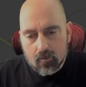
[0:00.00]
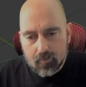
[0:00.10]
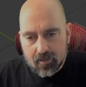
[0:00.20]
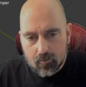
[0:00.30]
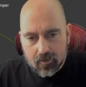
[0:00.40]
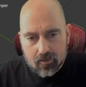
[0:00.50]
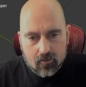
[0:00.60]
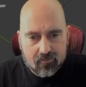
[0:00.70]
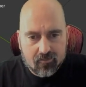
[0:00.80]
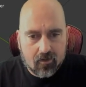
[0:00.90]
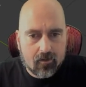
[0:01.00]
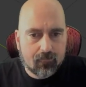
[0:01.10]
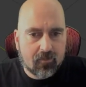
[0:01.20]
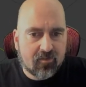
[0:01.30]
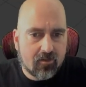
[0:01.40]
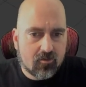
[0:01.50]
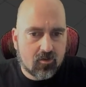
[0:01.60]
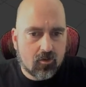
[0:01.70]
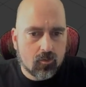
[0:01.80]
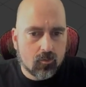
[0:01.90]
But anyway, let's get
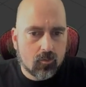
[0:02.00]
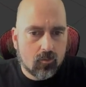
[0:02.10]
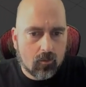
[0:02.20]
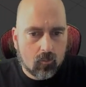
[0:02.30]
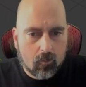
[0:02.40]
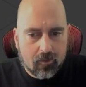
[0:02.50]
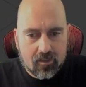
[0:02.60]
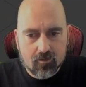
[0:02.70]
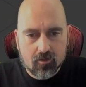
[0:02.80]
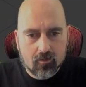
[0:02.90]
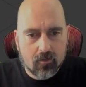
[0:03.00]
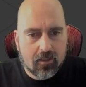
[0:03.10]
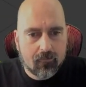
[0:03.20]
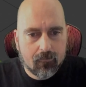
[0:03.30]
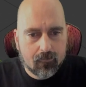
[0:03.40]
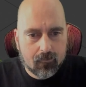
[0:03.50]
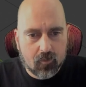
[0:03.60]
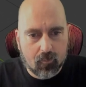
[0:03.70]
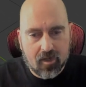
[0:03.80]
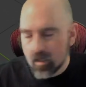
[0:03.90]
to what we need to do
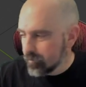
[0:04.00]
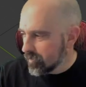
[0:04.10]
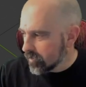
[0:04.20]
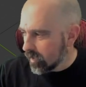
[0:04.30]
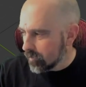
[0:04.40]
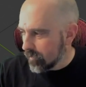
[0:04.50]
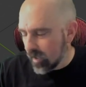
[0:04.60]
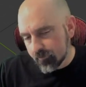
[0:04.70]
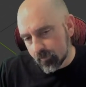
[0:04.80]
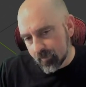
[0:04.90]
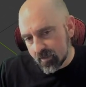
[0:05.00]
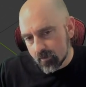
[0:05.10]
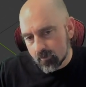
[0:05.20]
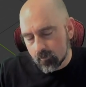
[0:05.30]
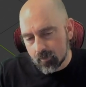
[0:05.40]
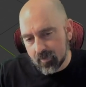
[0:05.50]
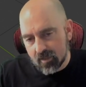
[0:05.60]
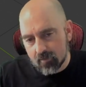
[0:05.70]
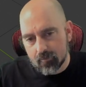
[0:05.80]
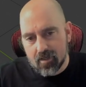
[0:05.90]
to pick up your car mod from here. We're going to
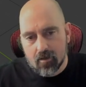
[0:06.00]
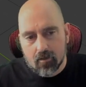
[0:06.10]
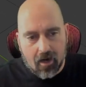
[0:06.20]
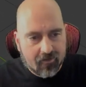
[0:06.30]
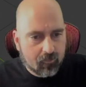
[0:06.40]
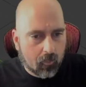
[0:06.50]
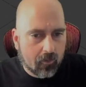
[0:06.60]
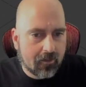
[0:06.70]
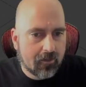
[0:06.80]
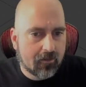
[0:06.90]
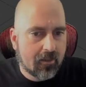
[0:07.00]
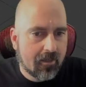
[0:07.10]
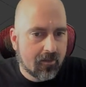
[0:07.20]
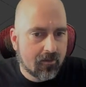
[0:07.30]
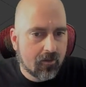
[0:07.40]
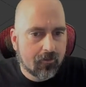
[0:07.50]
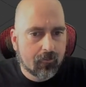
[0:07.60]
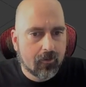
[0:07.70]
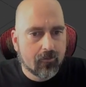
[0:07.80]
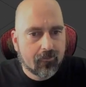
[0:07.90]
pick it up from here, export it, and get it into
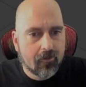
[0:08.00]
Unreal.